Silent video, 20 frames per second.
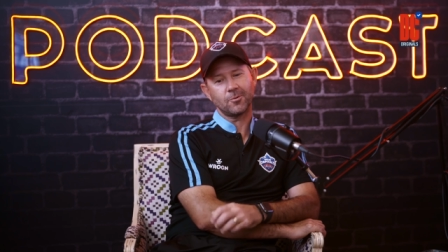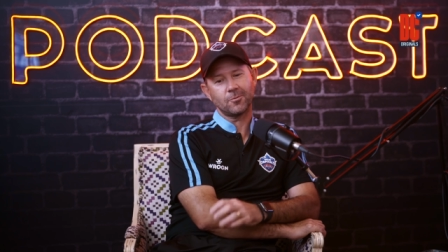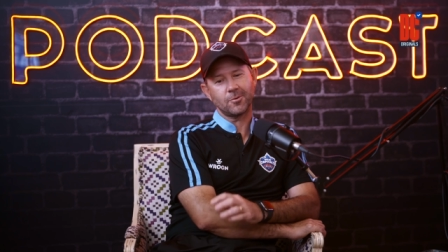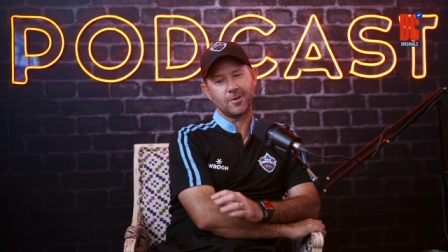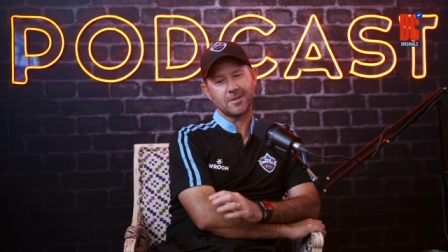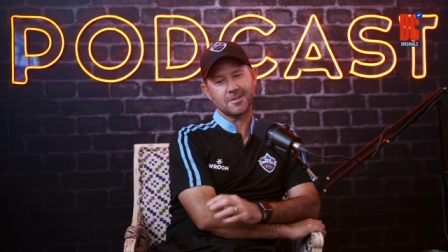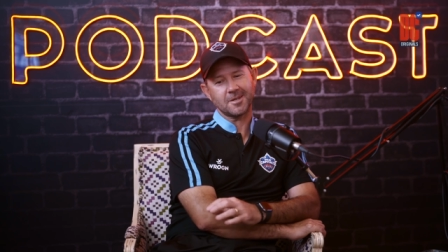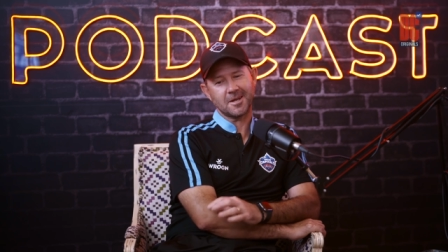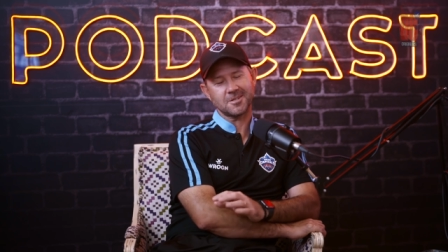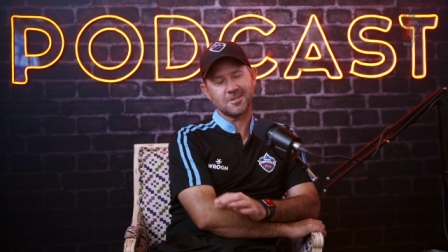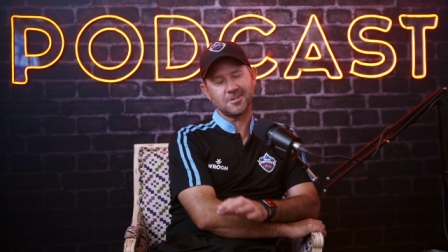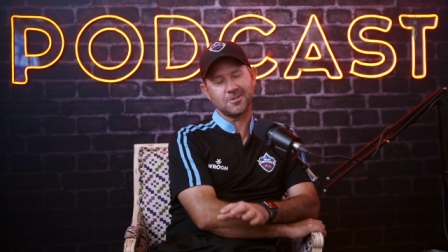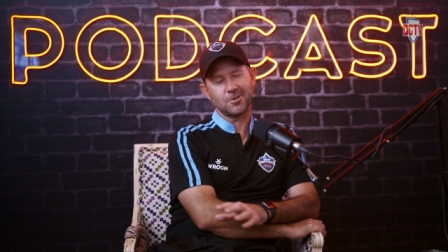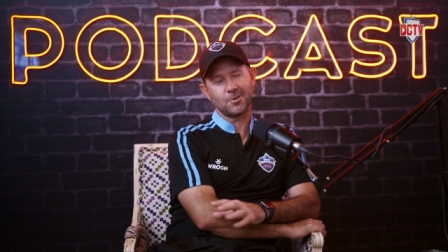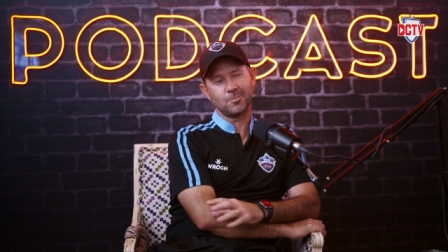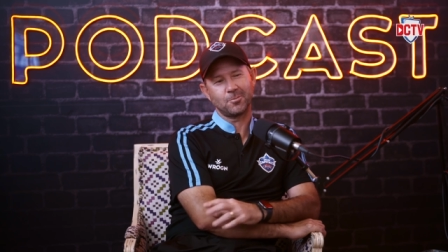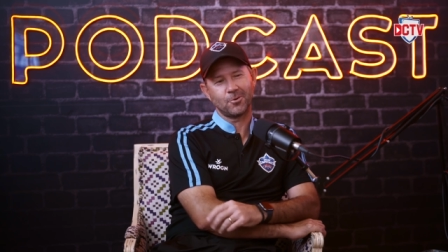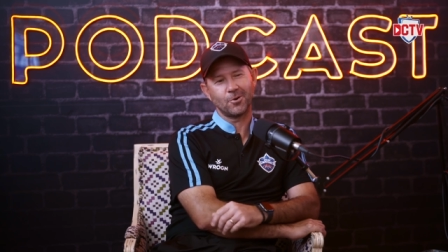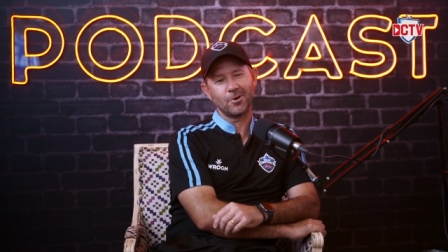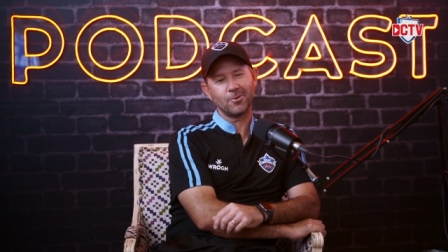of weeks, actually
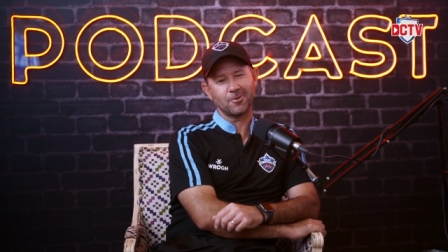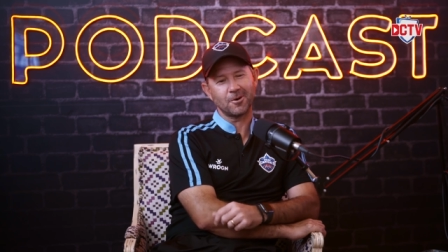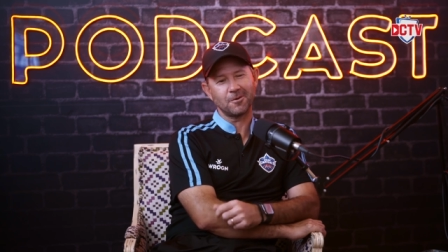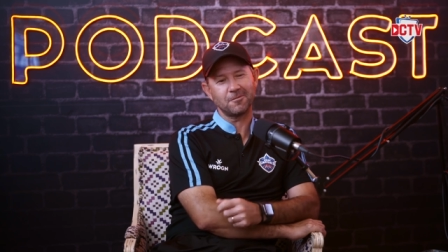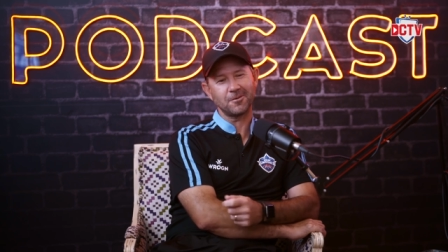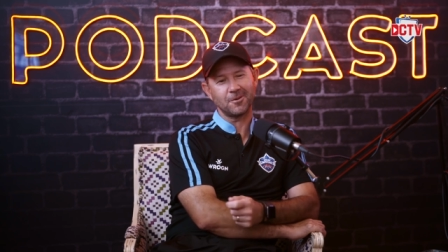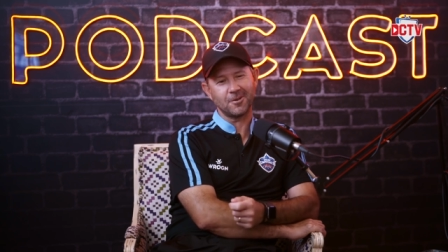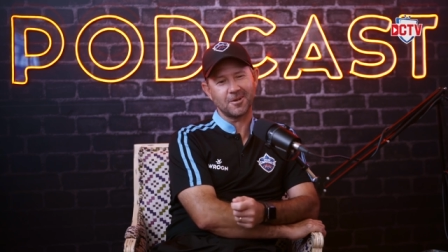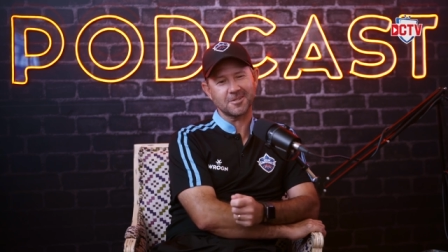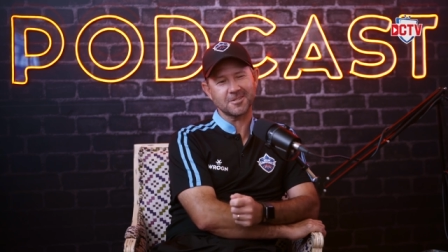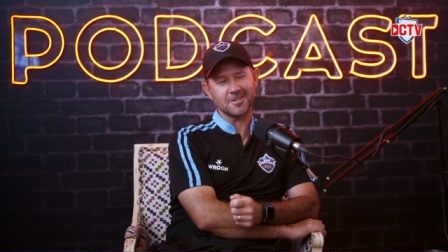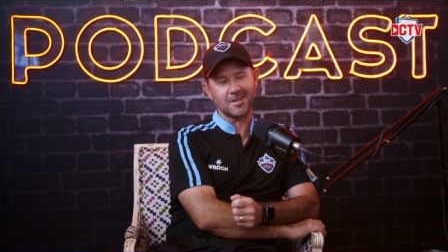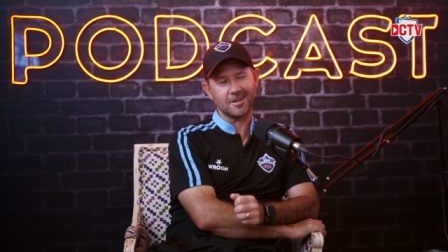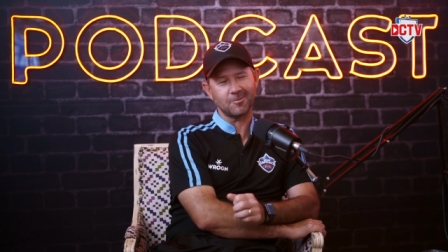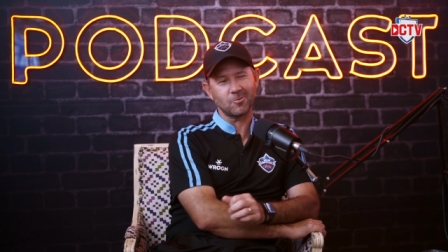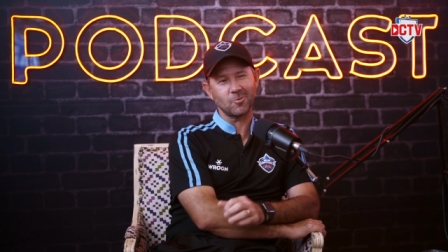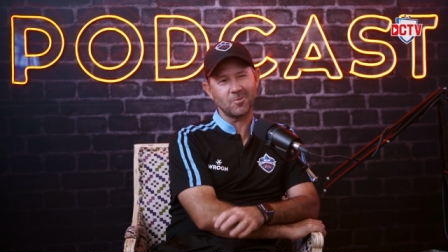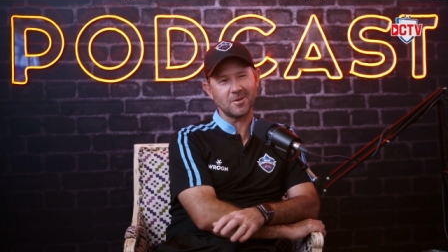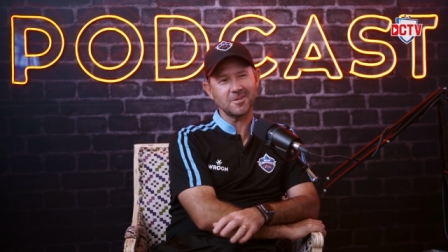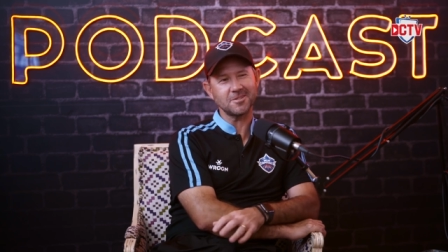to the point where I feel like
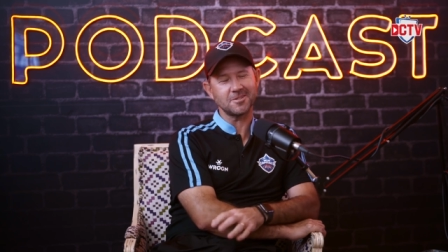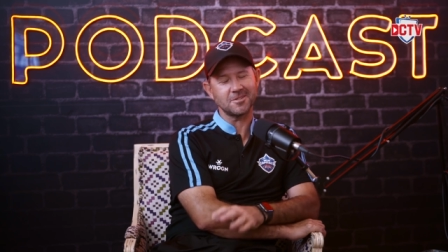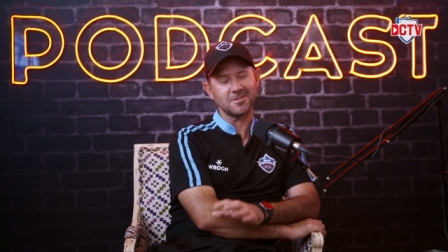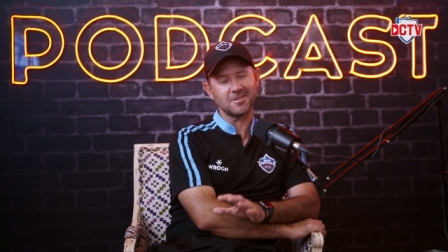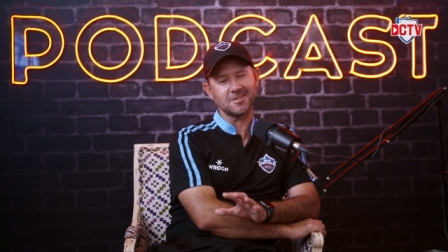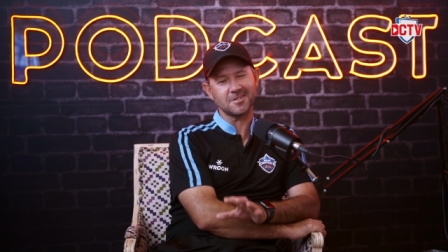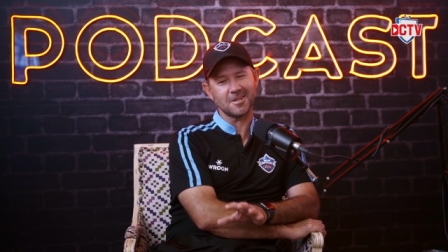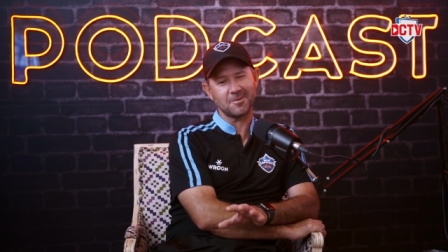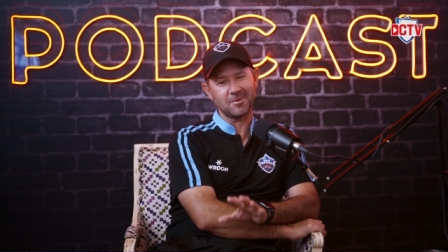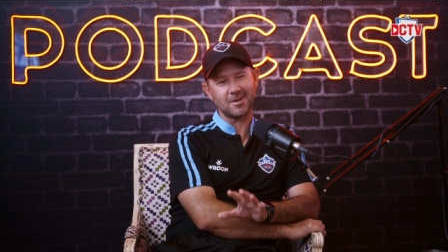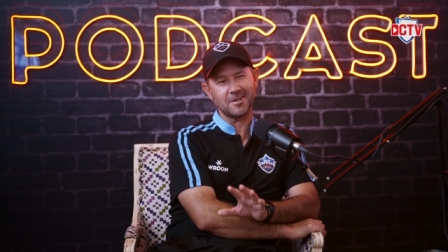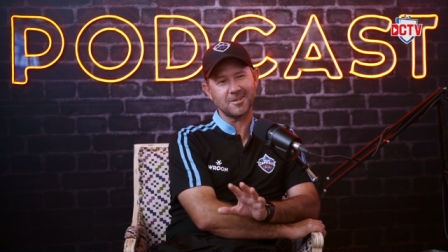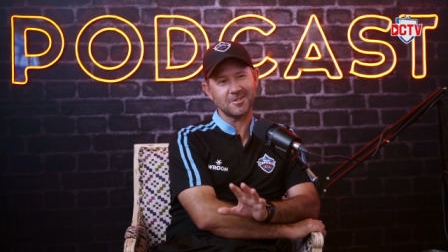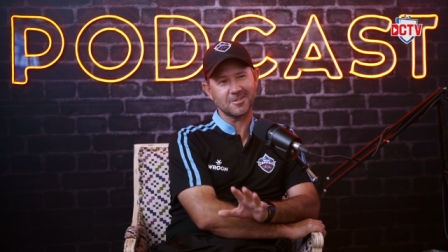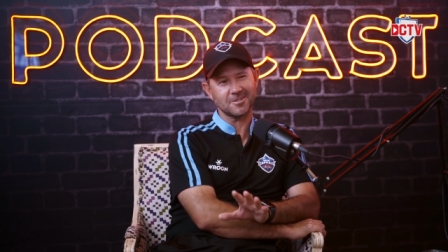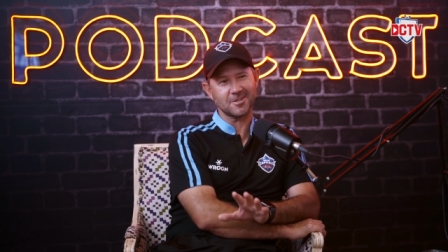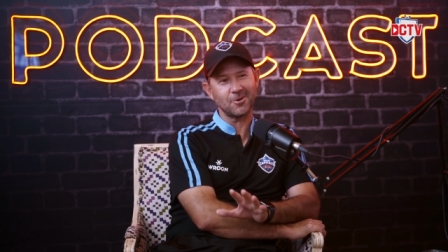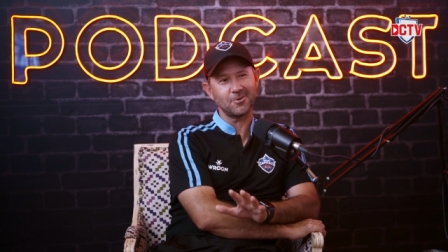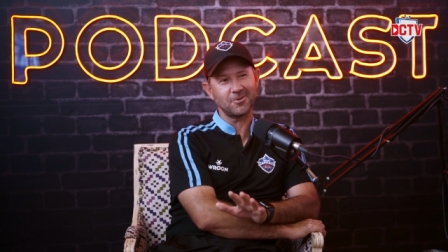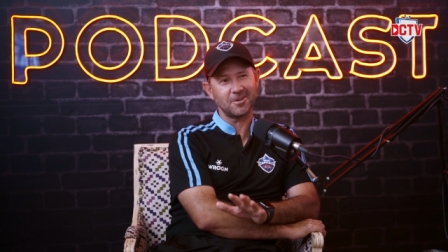sending him a message and just saying, mate,
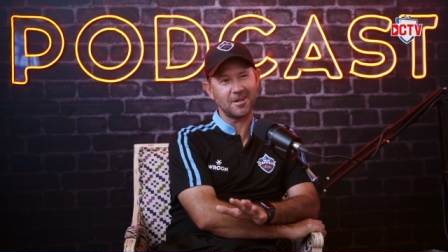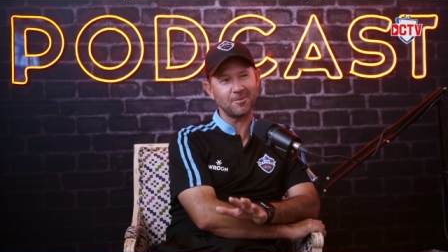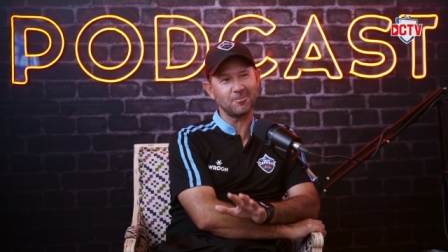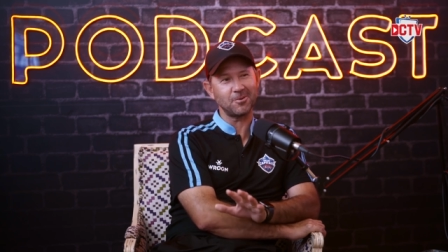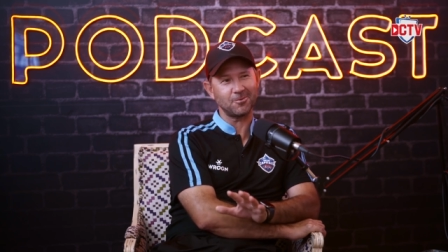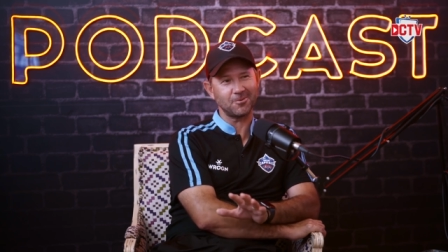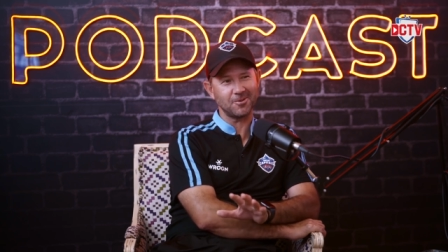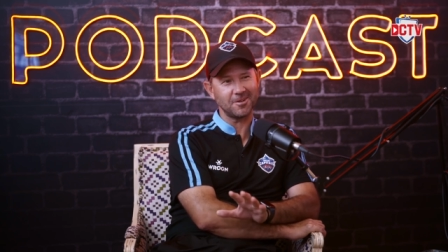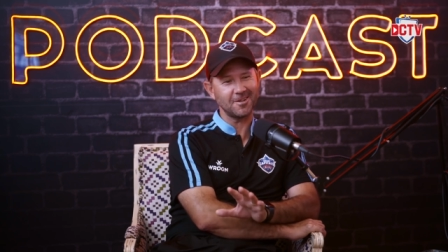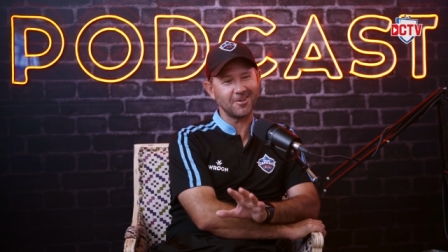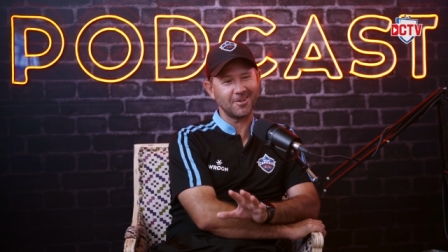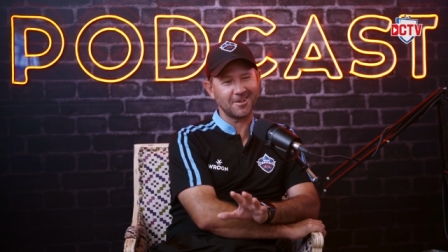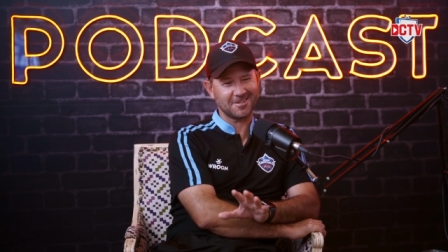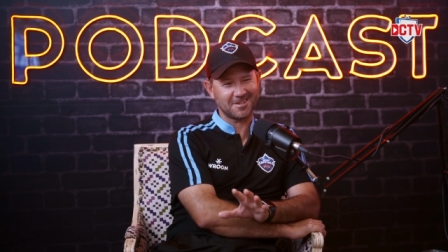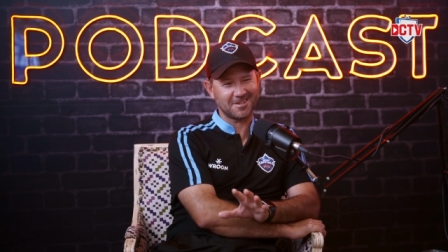just slow down a bit, will you? Like,